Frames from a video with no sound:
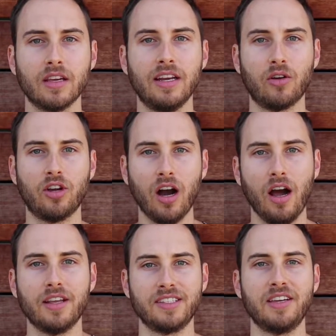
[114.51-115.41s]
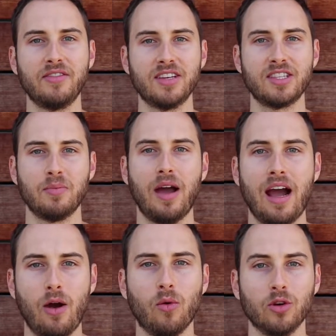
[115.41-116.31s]
Now, God has given us the
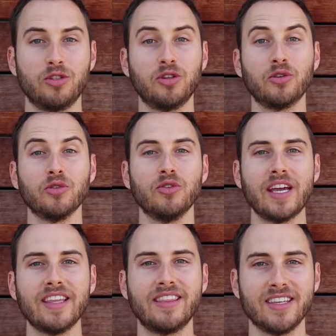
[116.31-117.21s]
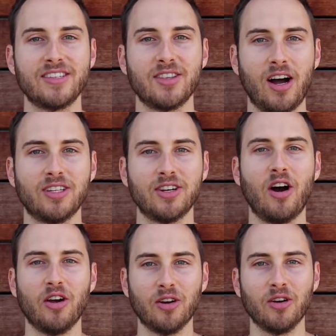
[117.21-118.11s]
power to create these thoughts
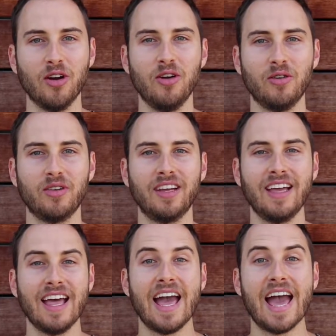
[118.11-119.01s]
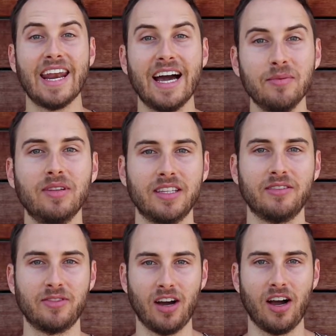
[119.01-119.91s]
on our own. And I
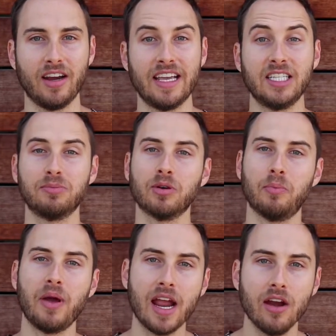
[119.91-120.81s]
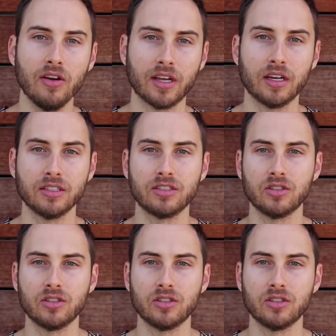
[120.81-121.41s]
believe God is preparing us,